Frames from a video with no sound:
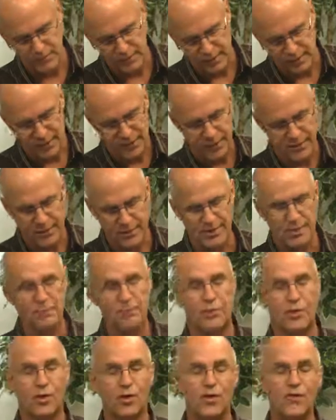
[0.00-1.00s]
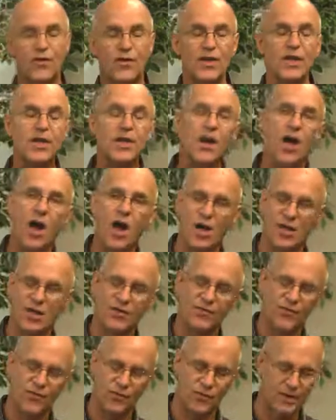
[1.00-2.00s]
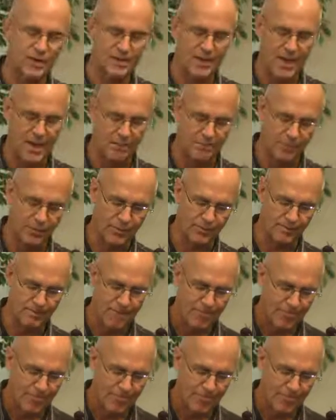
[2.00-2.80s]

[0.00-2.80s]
like the book of Enoch, for example.